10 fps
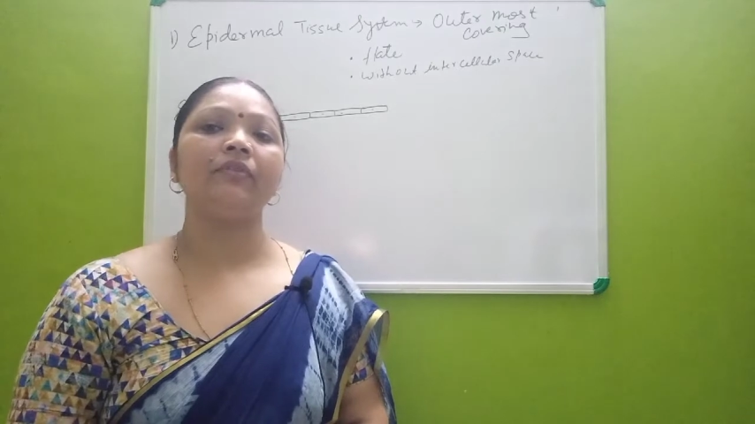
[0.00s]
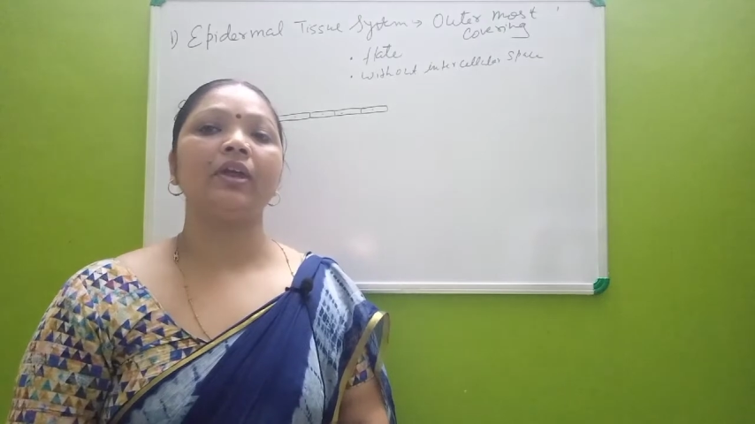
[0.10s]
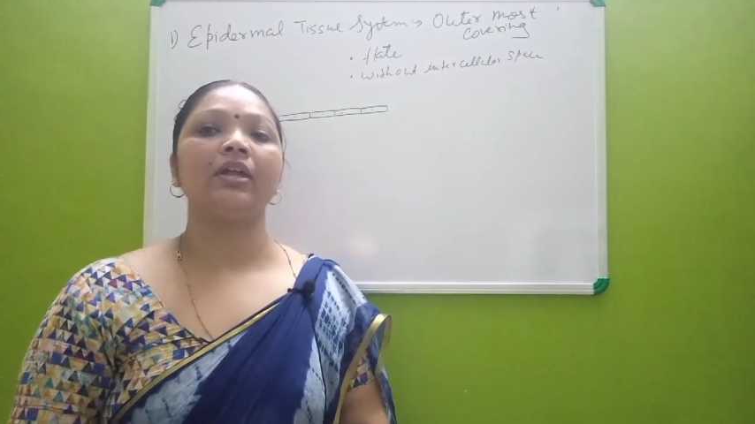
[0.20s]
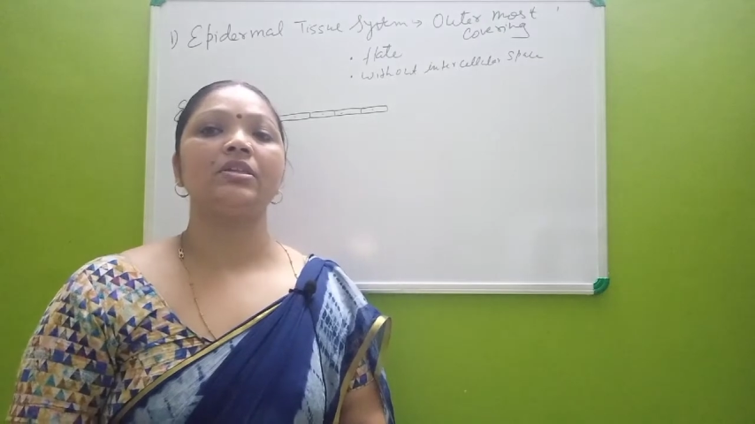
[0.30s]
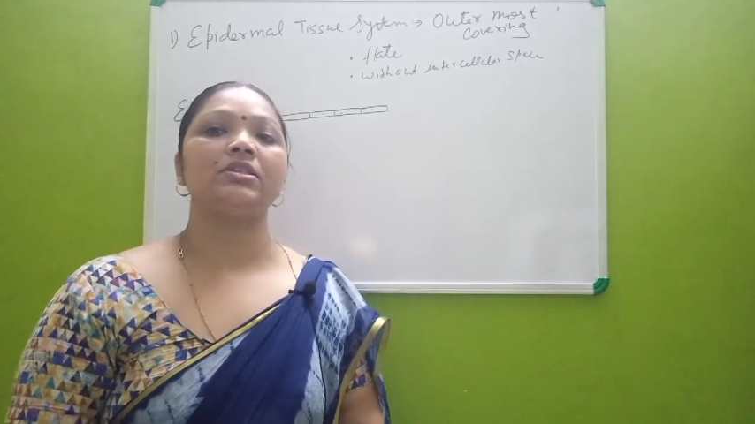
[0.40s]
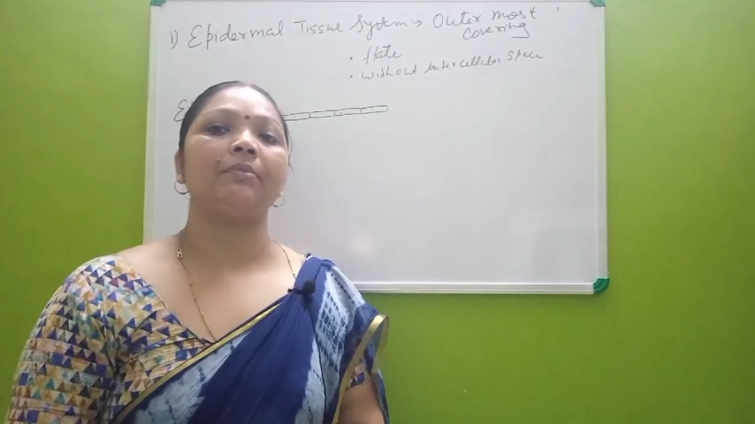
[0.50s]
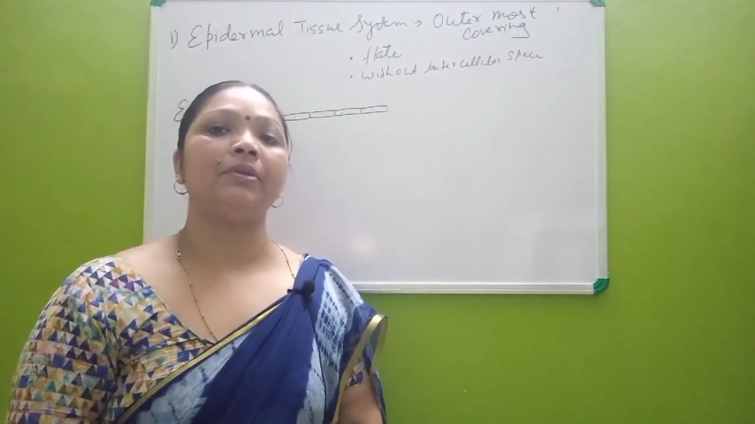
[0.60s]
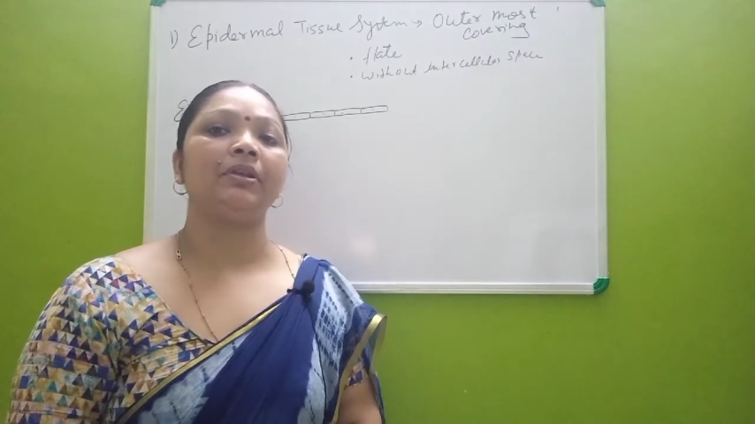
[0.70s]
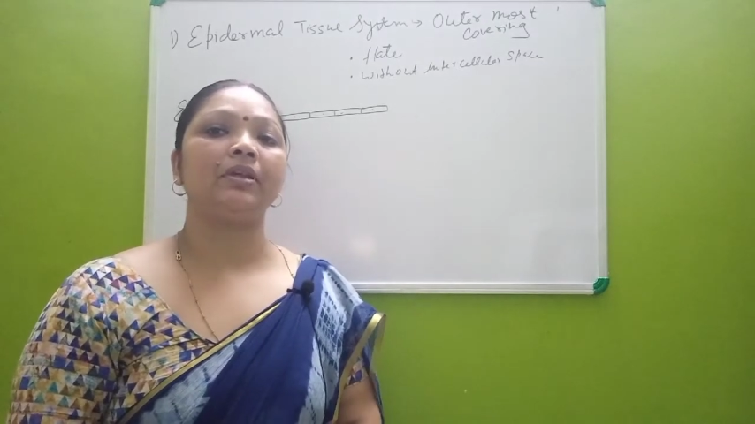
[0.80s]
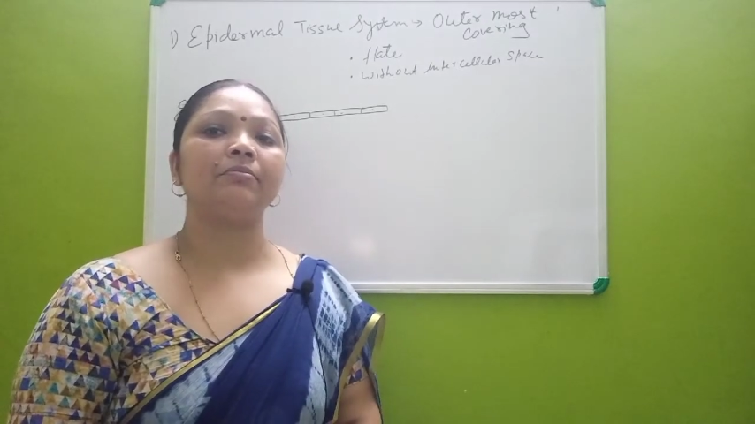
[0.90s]
whereas
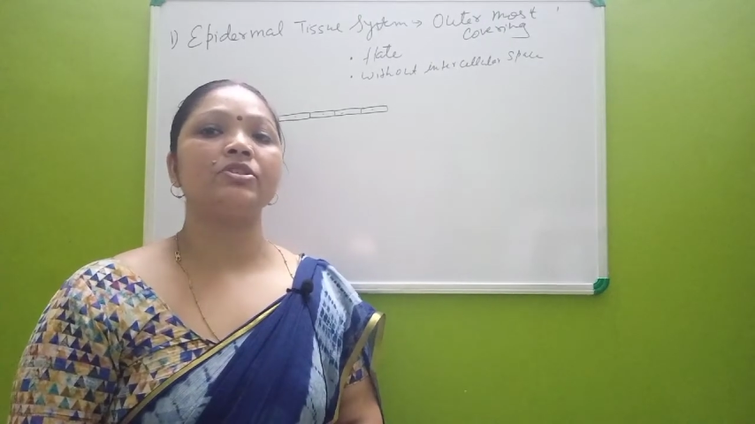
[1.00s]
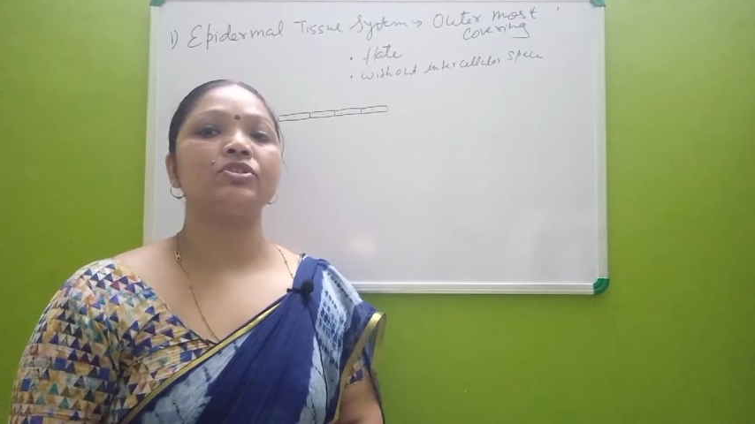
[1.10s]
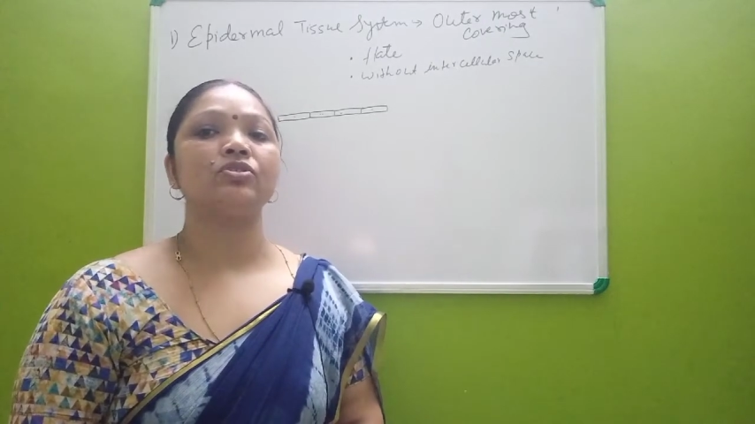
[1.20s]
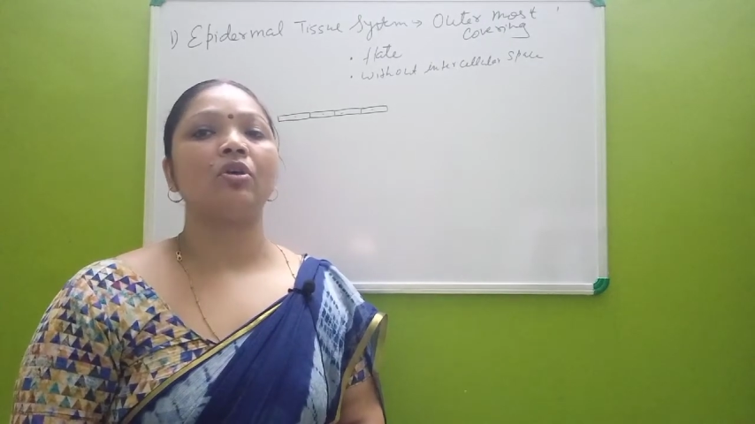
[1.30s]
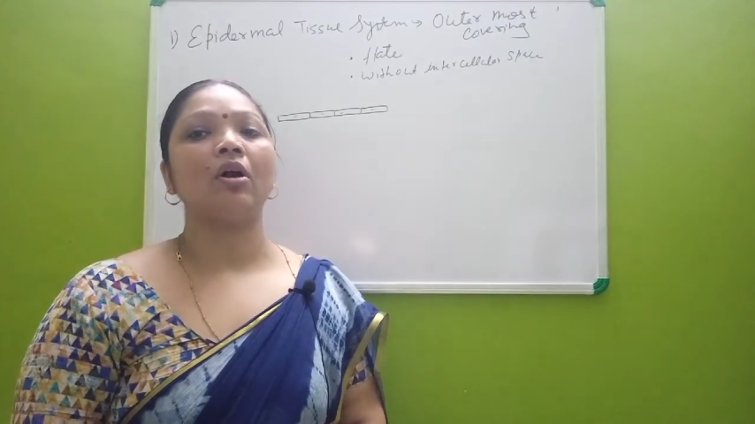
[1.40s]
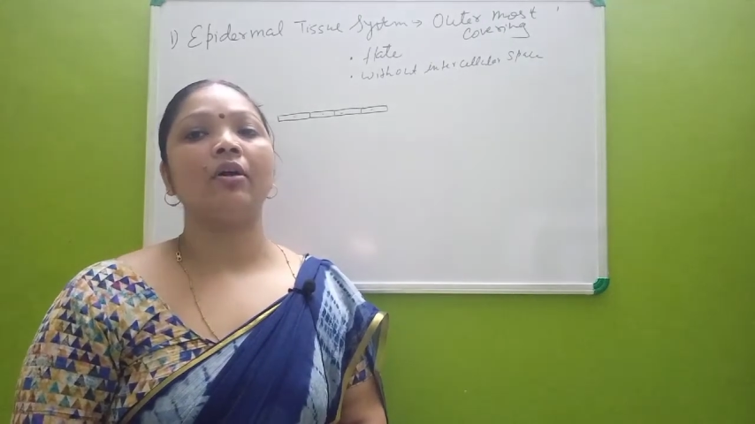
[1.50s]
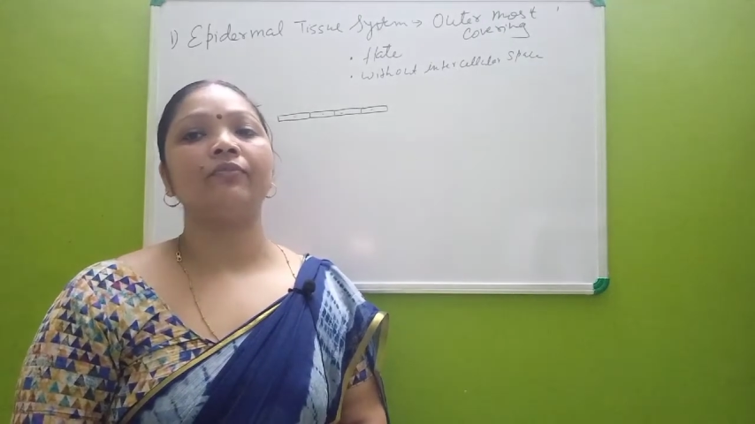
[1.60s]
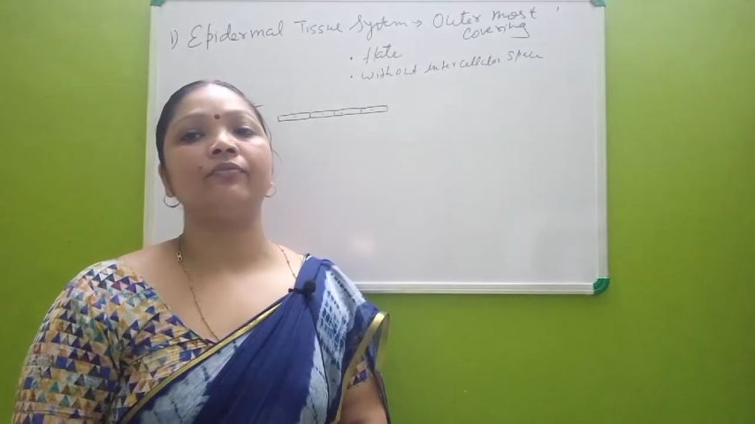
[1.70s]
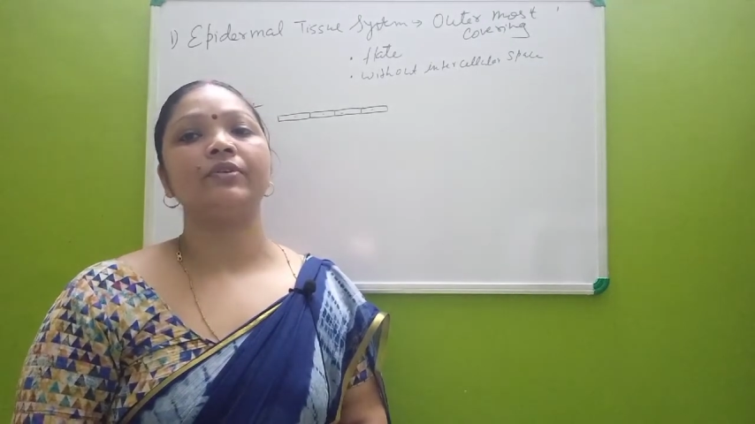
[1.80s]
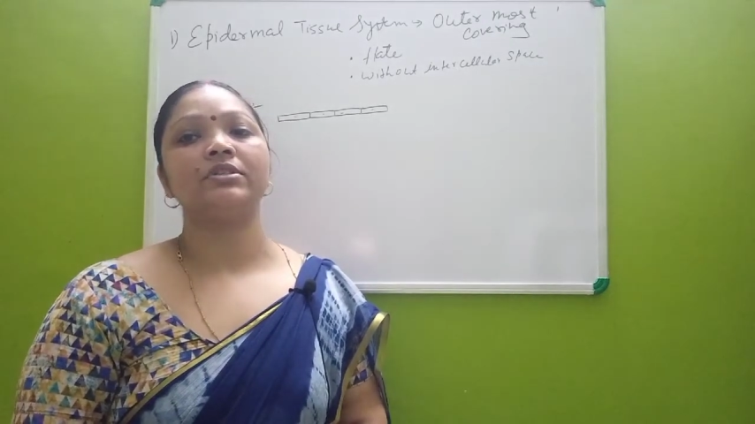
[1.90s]
epidermis
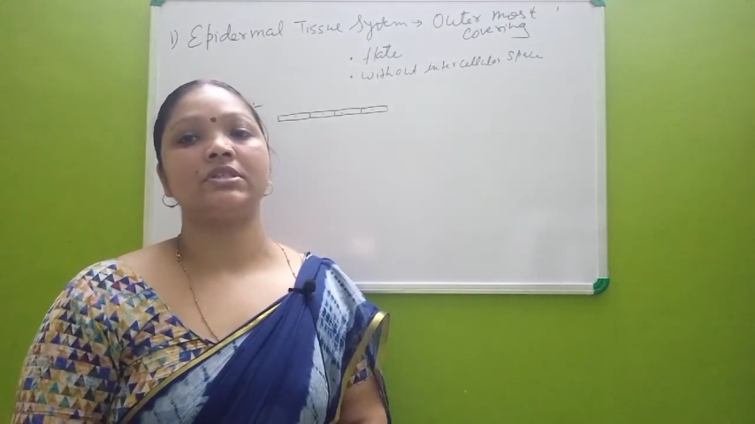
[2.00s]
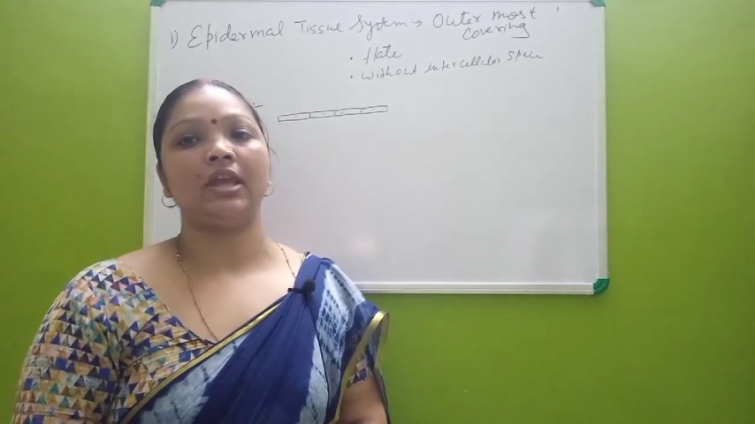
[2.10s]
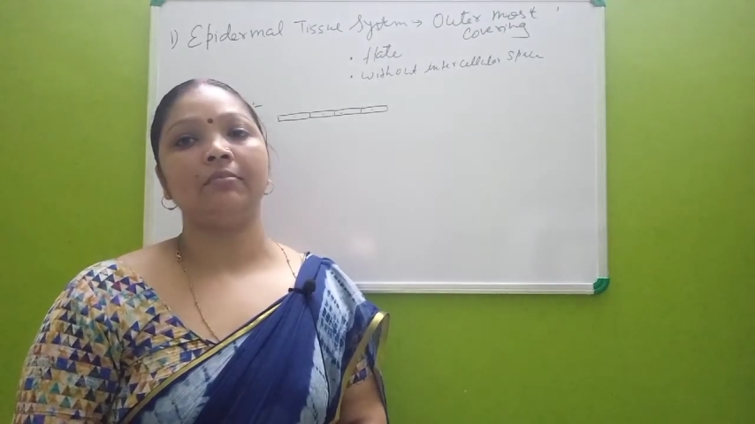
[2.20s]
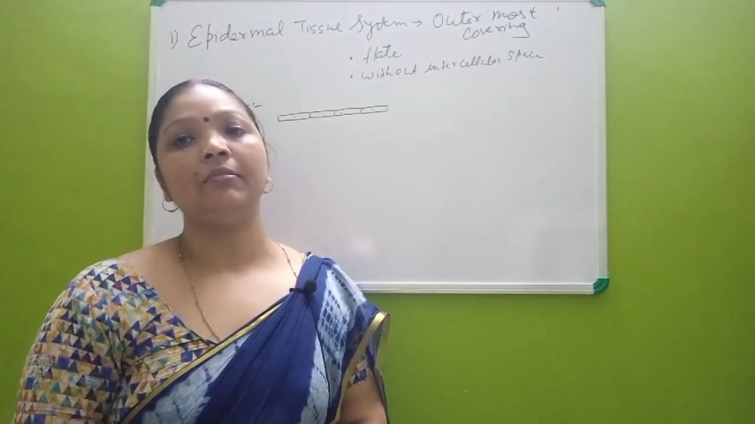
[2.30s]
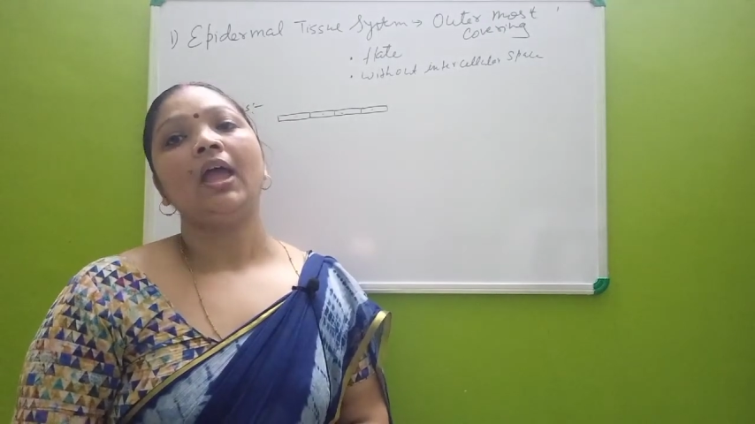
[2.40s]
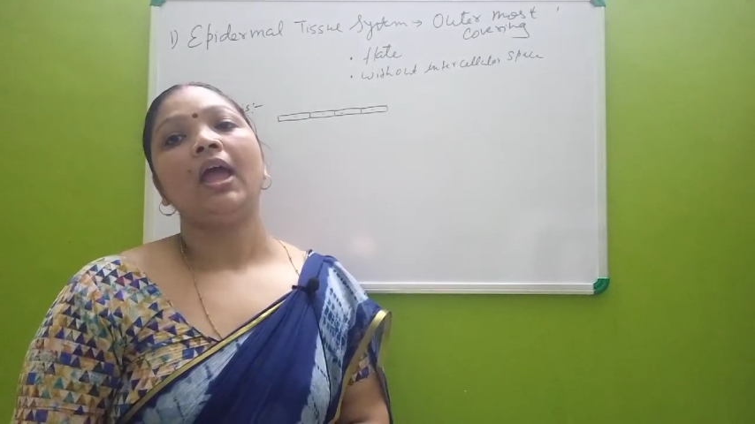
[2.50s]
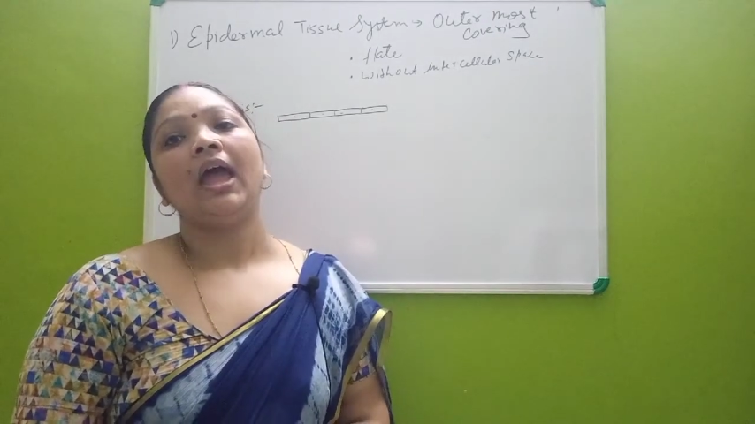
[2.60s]
of stem